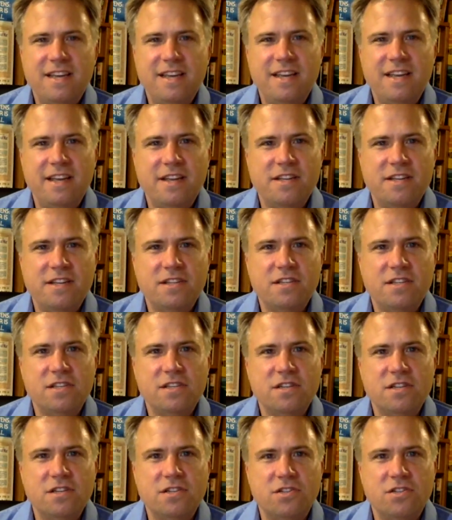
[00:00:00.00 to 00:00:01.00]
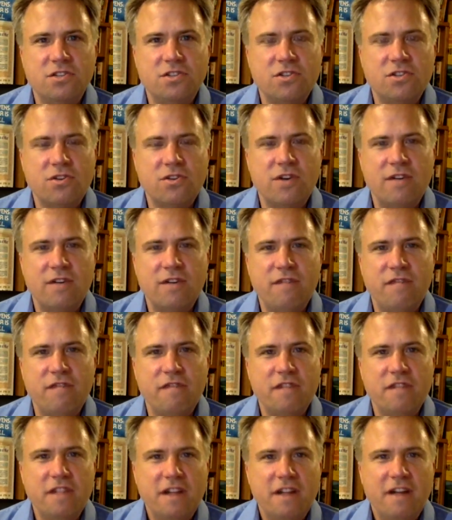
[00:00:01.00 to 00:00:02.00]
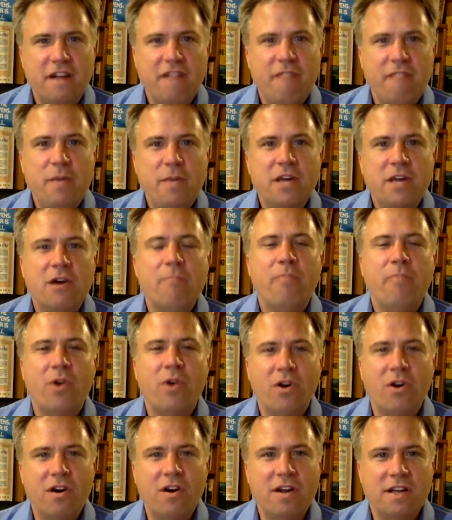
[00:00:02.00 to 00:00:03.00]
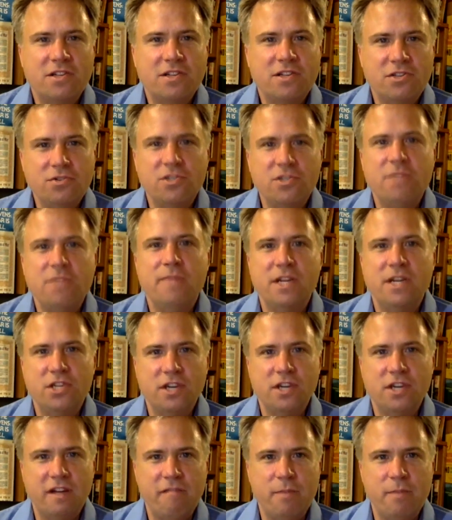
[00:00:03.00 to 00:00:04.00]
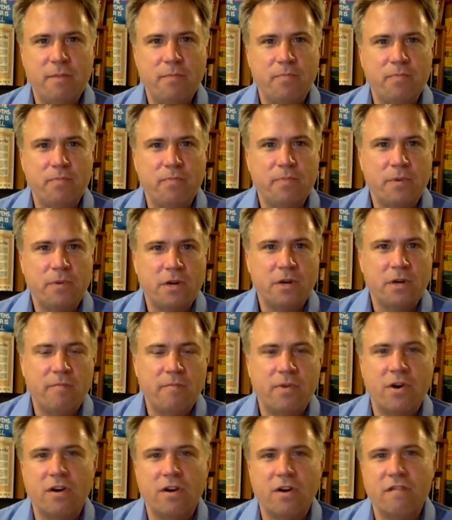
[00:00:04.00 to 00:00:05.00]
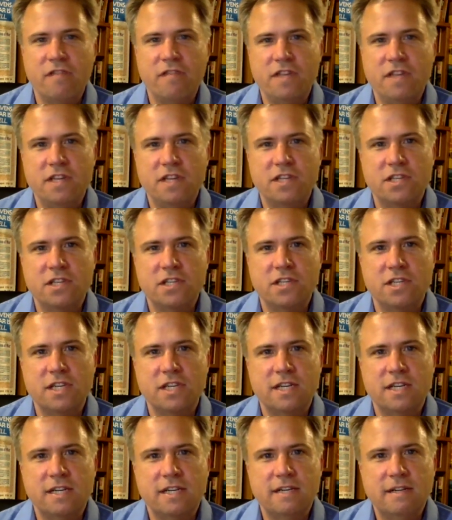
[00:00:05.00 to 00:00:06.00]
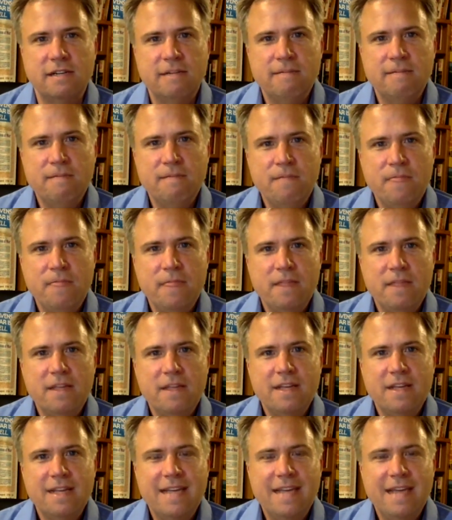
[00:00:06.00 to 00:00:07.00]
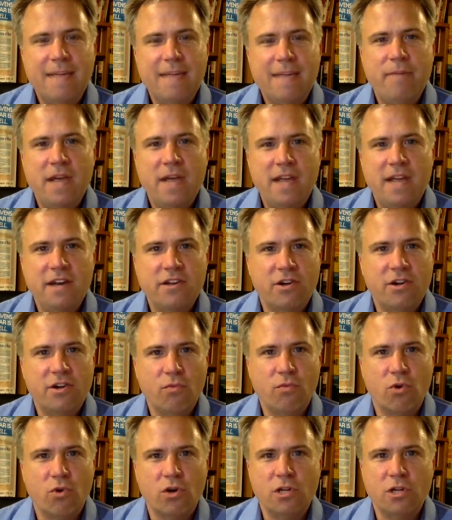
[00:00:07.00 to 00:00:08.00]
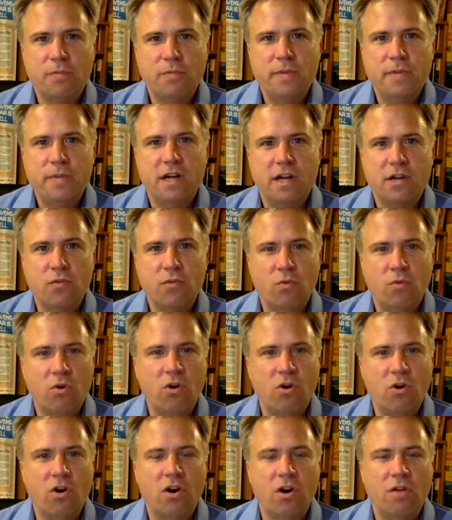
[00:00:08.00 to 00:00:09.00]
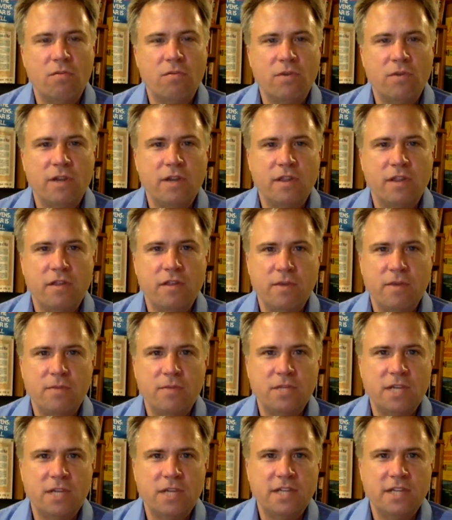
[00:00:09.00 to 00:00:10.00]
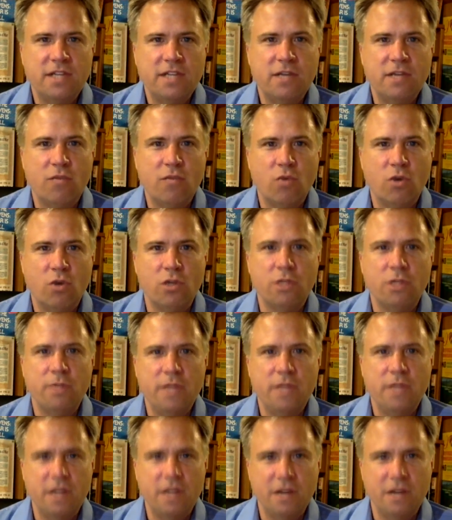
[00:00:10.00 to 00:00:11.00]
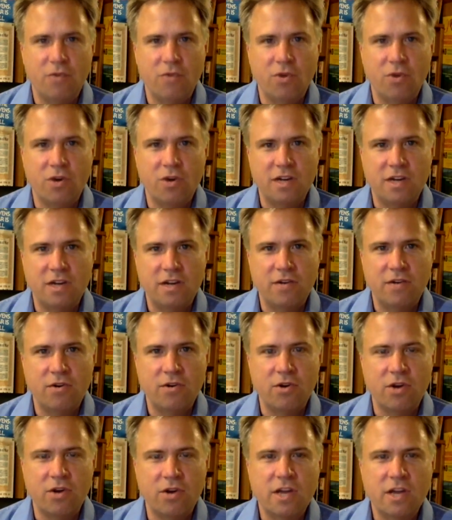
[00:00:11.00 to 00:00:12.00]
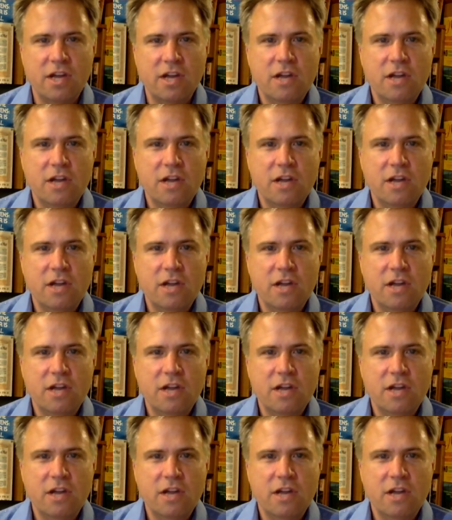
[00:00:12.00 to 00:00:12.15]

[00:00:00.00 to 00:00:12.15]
And so I've become part, as Susie mentioned, I've been become part of this campaign called World Beyond War, where the website is at worldbeyondwar.org,